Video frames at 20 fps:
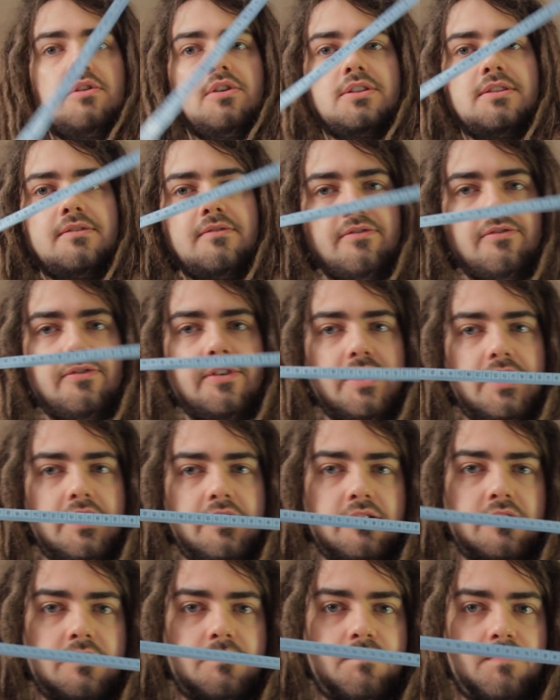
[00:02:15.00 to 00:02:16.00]
Doesn't fit
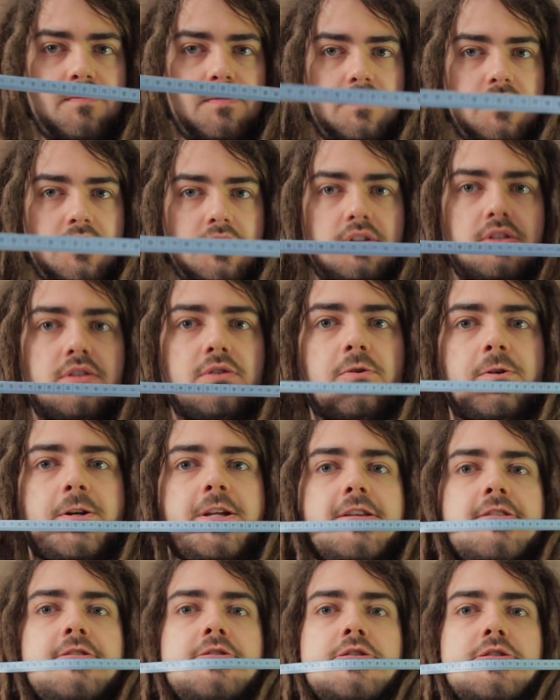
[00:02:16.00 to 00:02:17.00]
in the
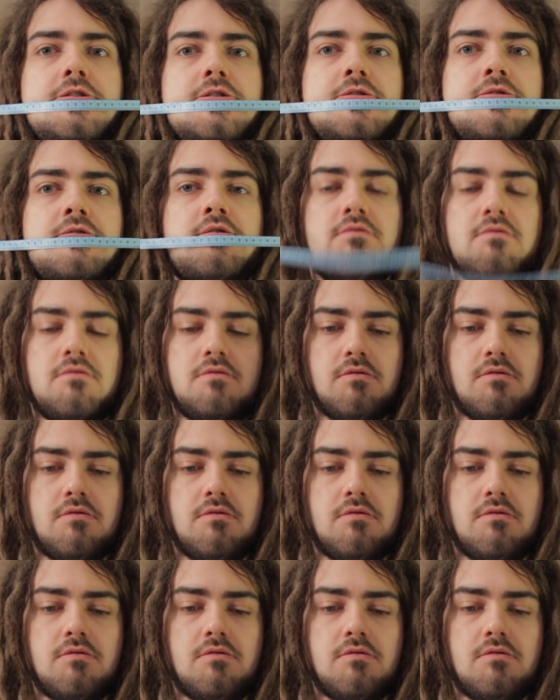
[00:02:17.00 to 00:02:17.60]
screen, so.